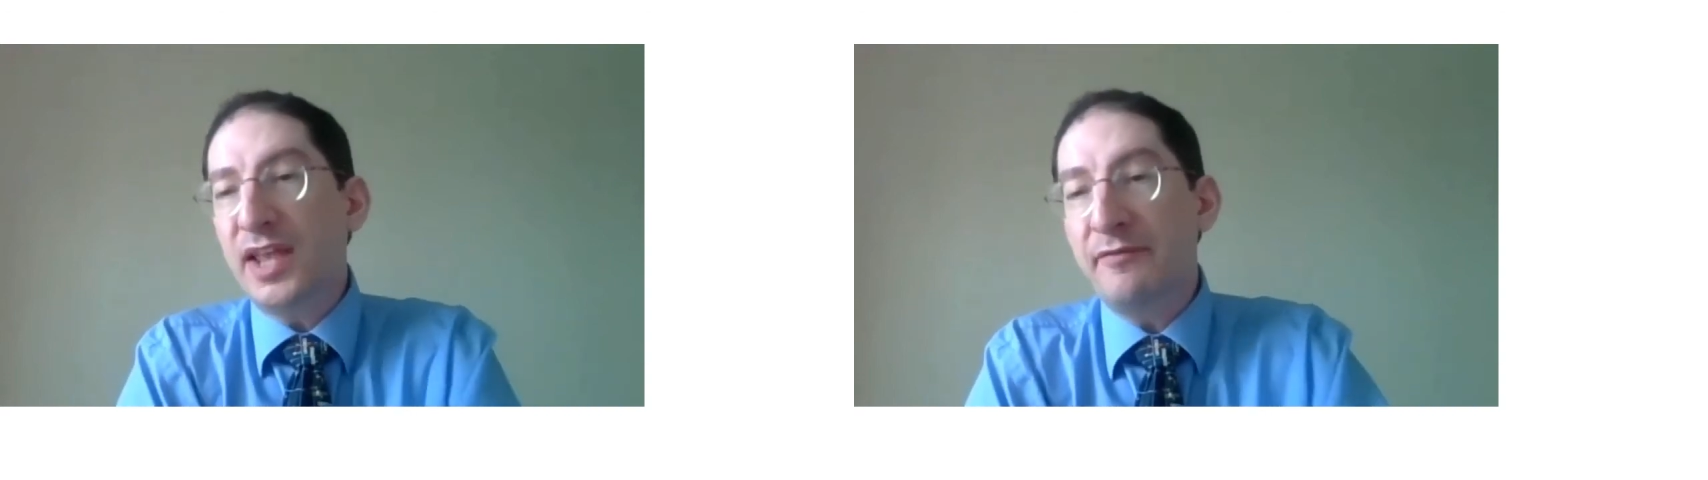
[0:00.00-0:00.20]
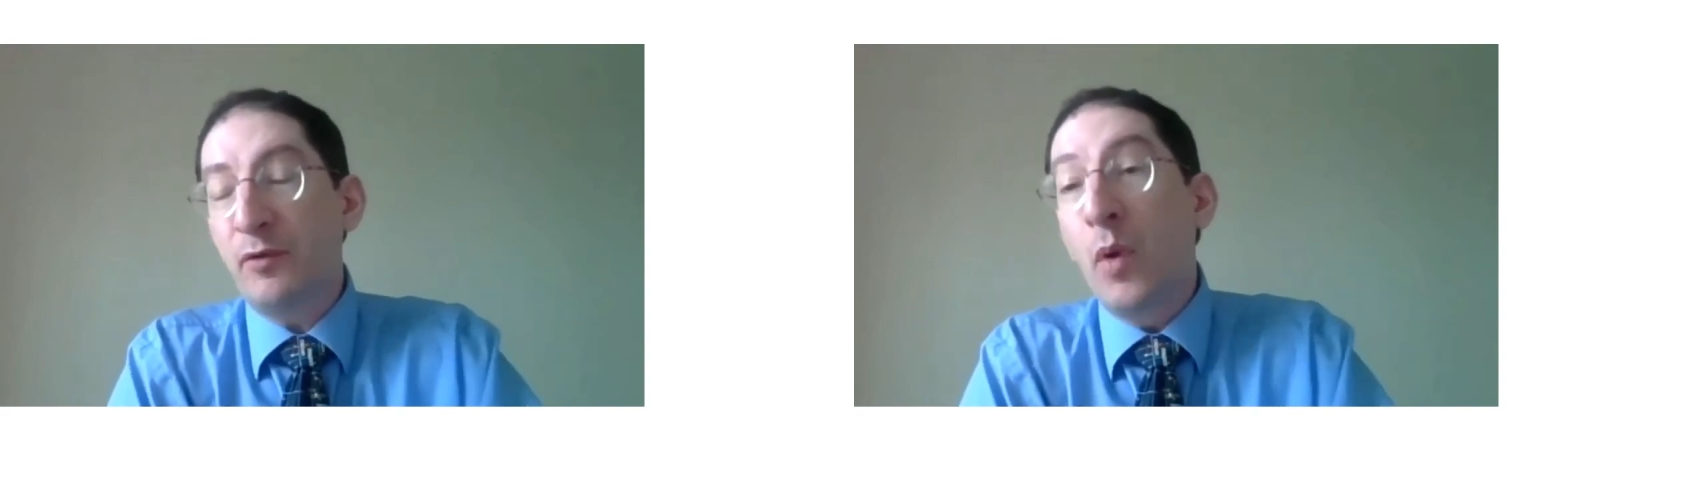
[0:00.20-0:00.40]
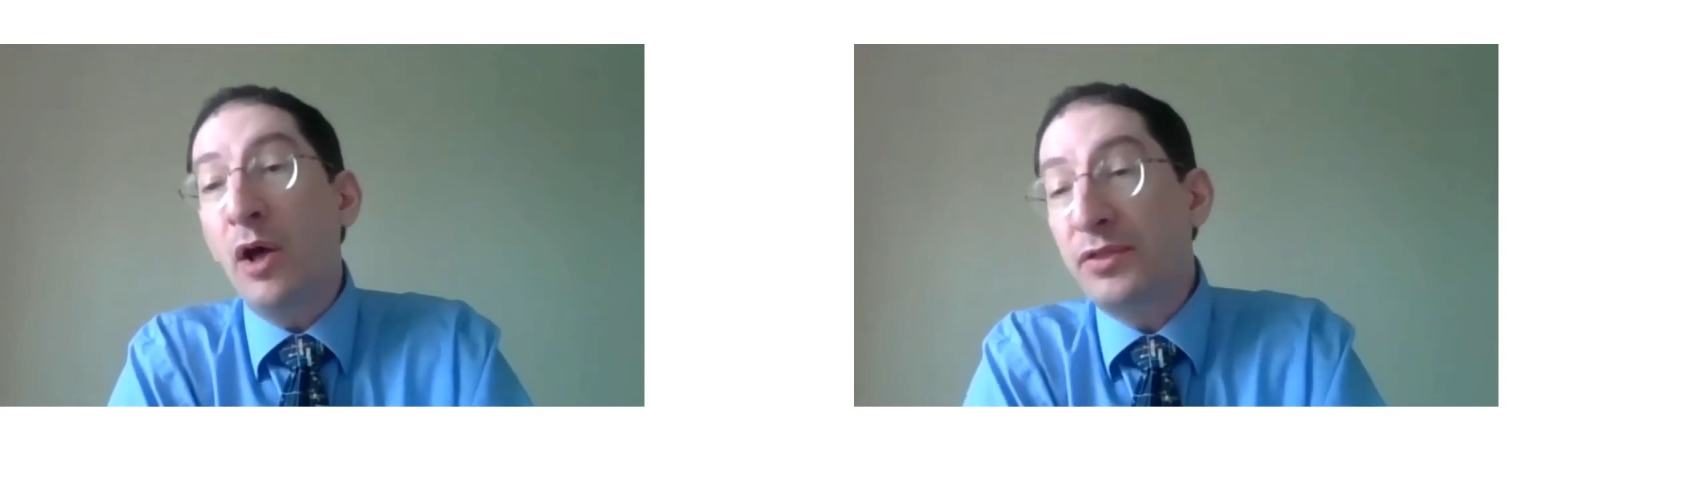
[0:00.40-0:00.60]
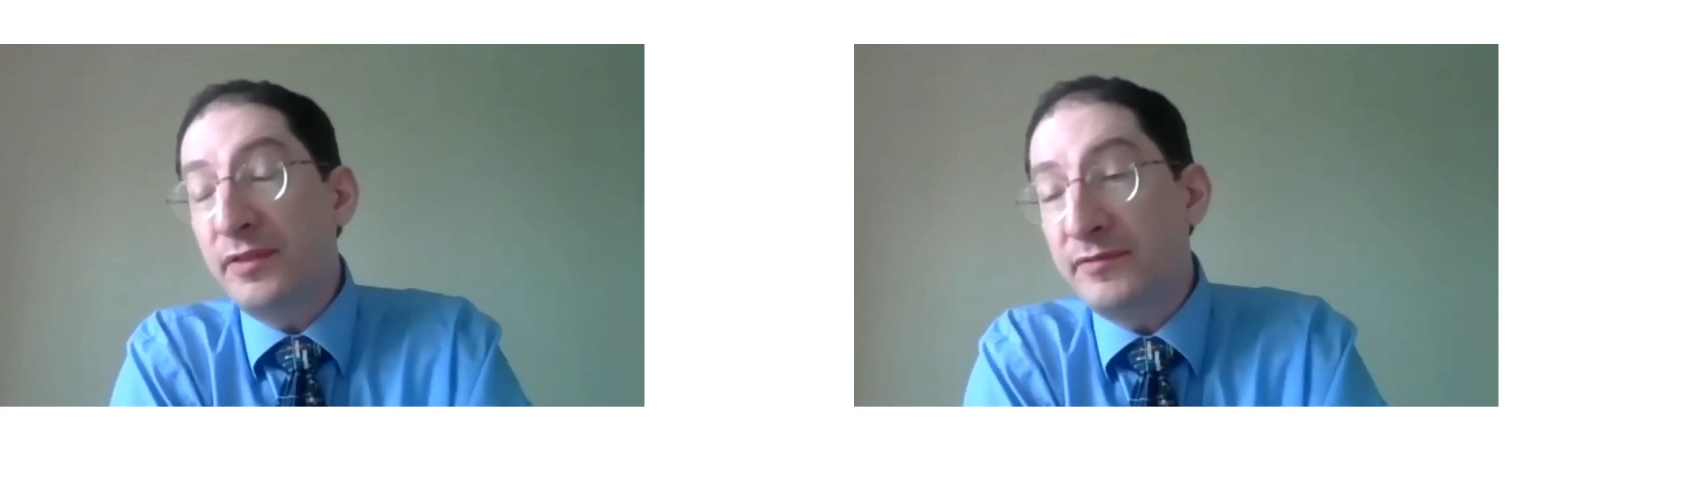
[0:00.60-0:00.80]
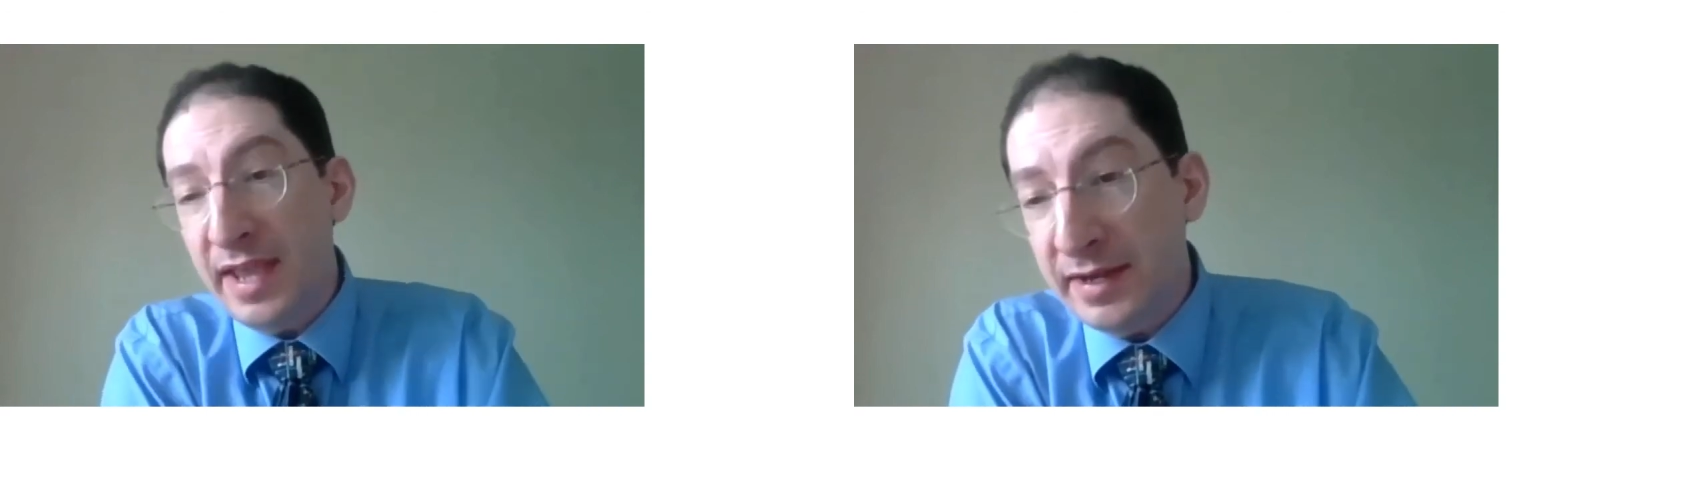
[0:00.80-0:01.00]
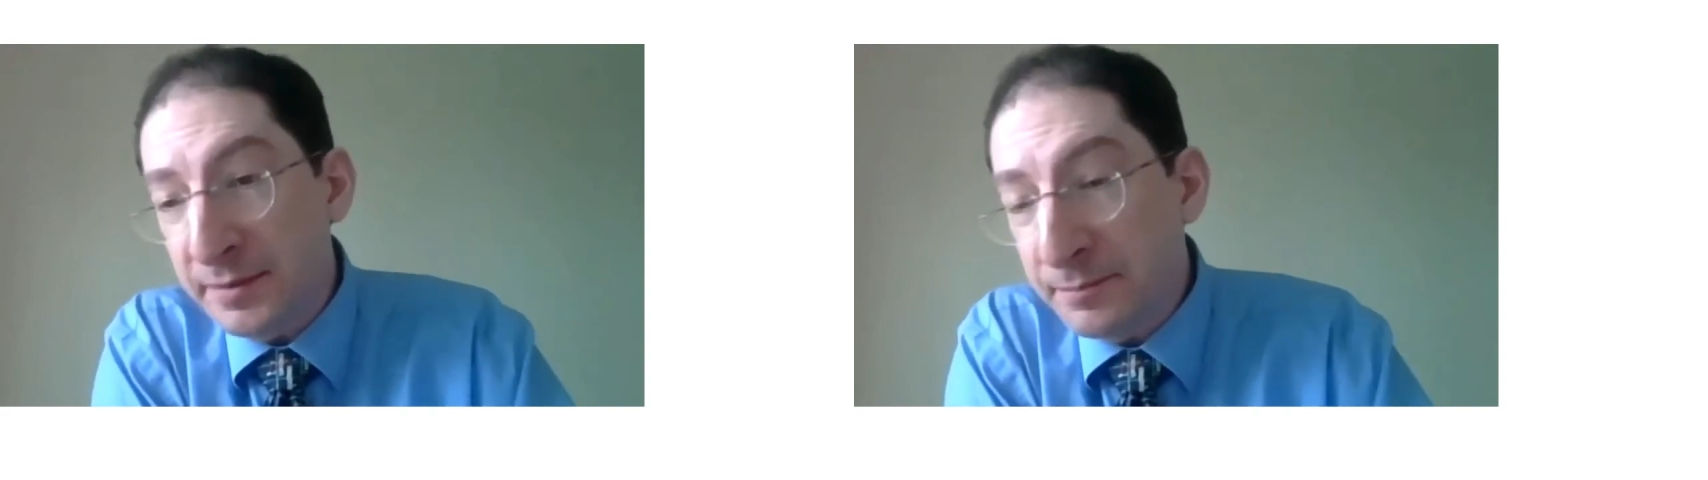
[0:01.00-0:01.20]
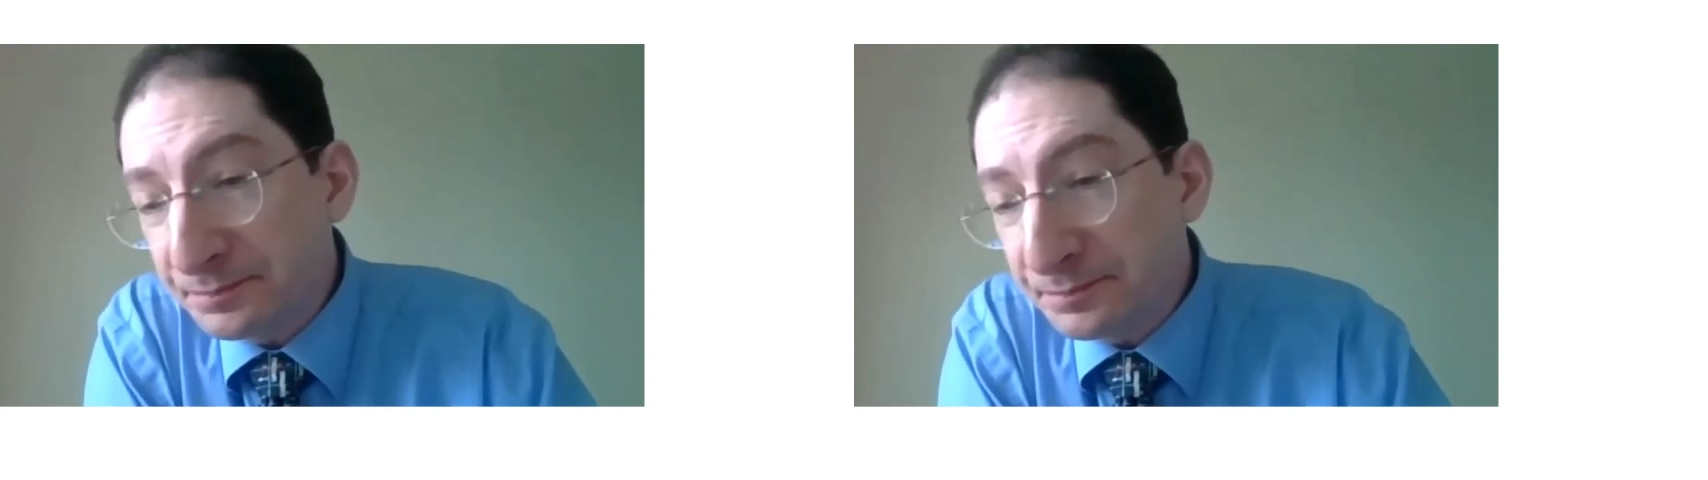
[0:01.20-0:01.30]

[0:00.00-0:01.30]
have a wealth of data,